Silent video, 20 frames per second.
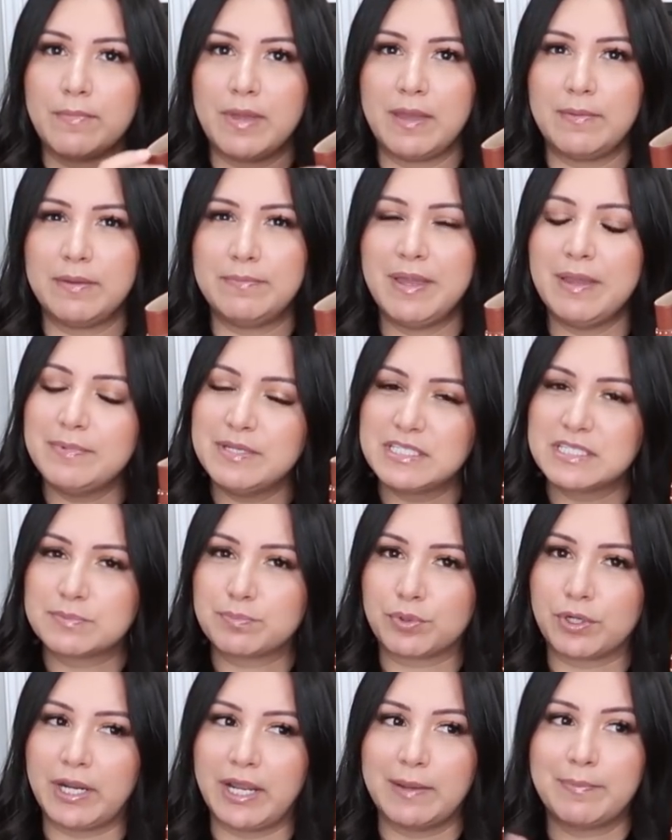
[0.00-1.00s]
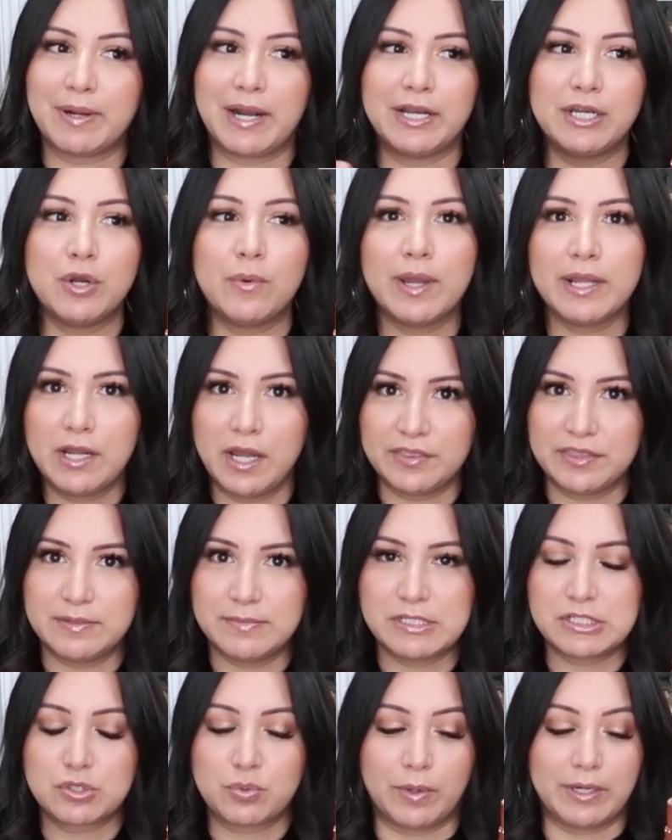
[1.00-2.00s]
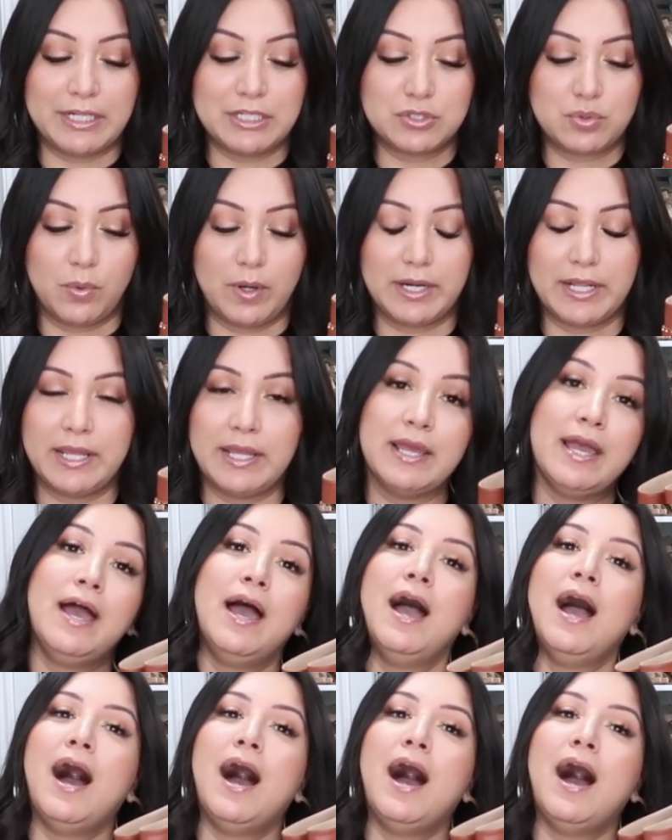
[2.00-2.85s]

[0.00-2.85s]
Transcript: maybe spring, but I know I got them in 2020.